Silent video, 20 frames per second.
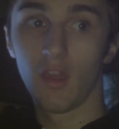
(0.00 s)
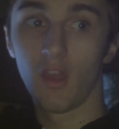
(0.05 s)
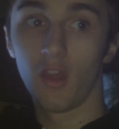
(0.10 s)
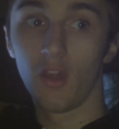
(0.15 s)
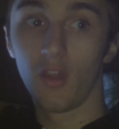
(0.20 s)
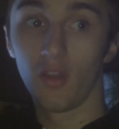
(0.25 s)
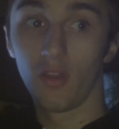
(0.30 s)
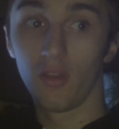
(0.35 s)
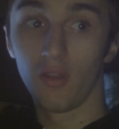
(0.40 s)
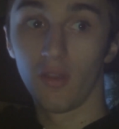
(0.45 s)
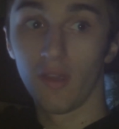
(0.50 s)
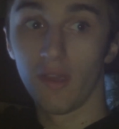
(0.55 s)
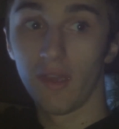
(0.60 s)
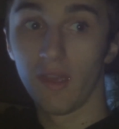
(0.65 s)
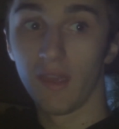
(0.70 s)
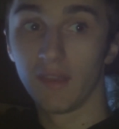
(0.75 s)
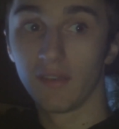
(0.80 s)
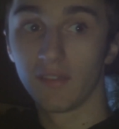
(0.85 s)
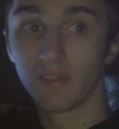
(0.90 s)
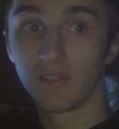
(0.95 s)
on
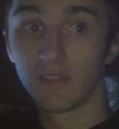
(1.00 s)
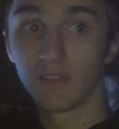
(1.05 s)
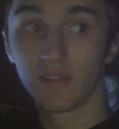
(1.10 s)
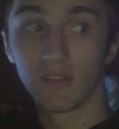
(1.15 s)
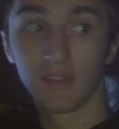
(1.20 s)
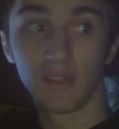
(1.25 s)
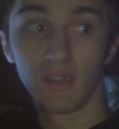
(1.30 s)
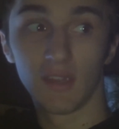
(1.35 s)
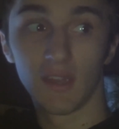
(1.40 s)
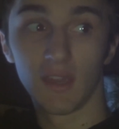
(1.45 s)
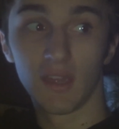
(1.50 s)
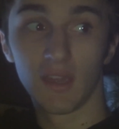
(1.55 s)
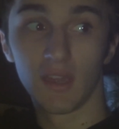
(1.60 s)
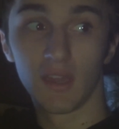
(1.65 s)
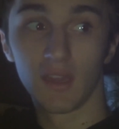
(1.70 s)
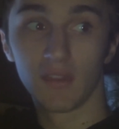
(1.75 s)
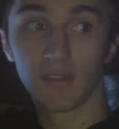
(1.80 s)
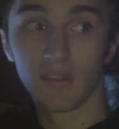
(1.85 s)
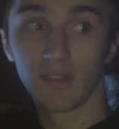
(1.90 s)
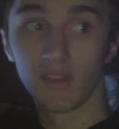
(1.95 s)
entity,
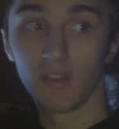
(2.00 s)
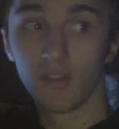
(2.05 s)
and